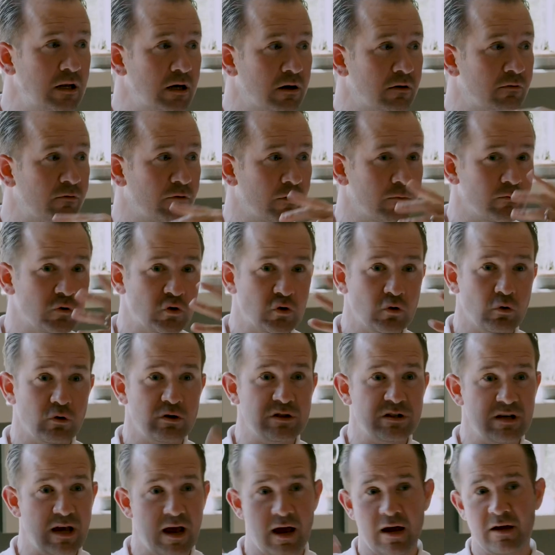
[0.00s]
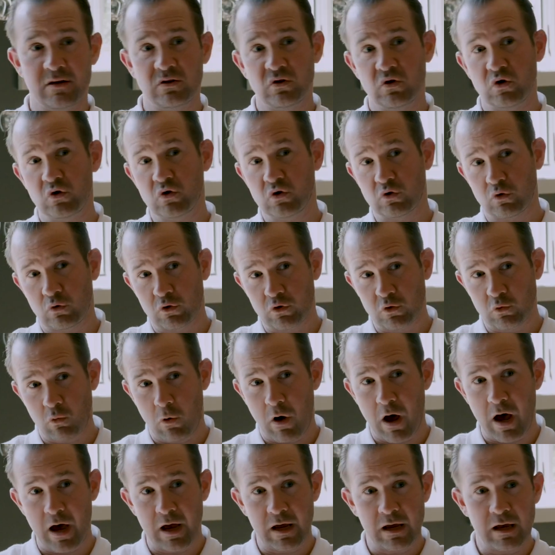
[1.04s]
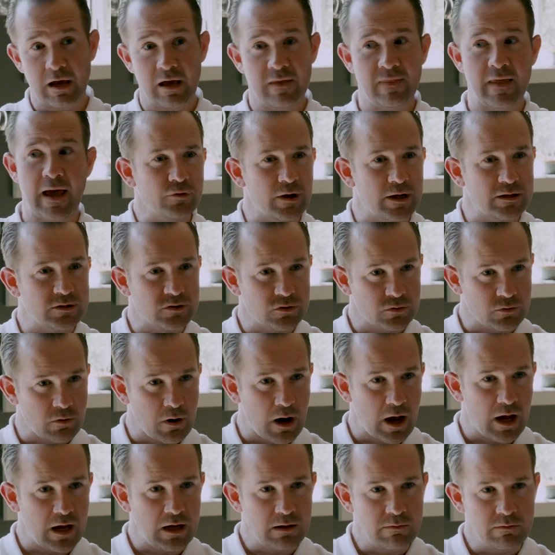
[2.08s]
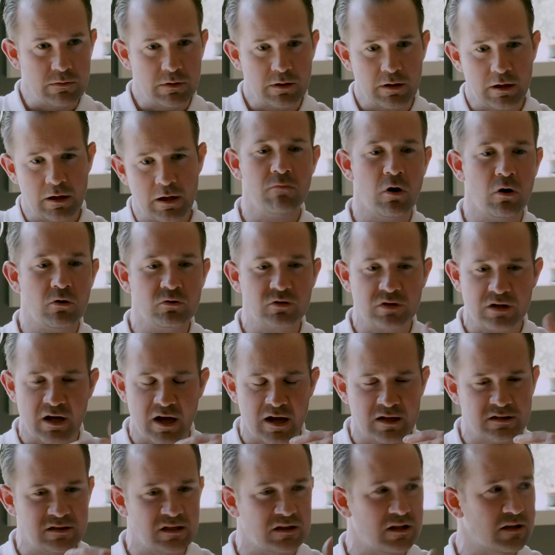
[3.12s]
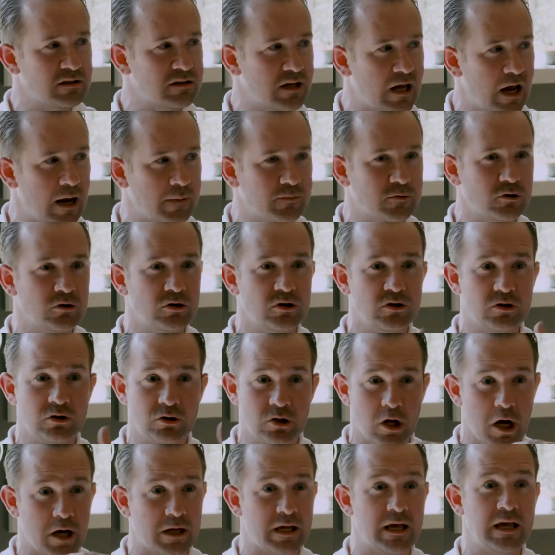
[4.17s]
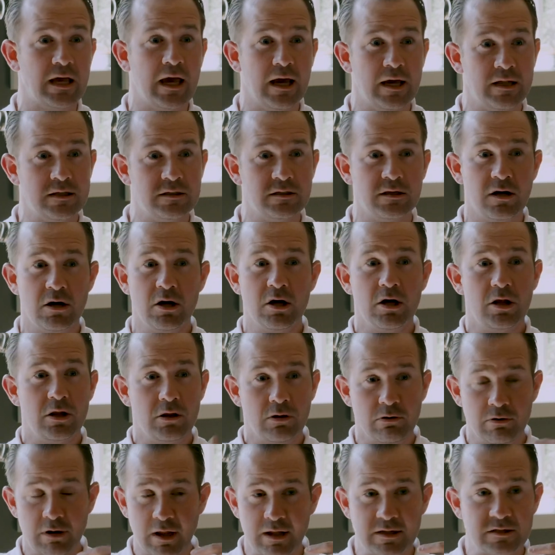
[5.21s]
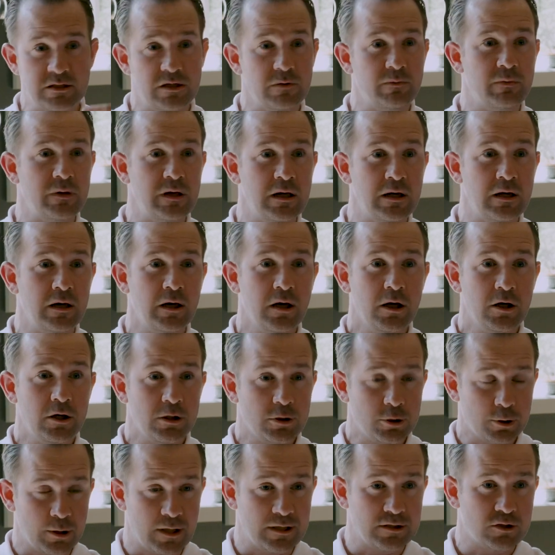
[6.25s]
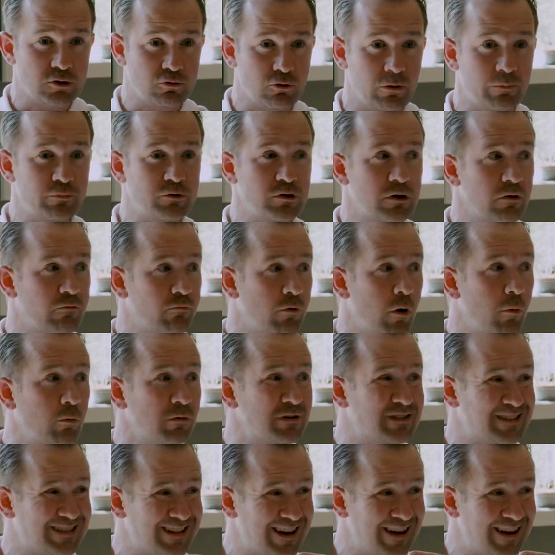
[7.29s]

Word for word: media from source X to source Y, transcribe, most content that's captured is talking heads, there needs to be transcription of what was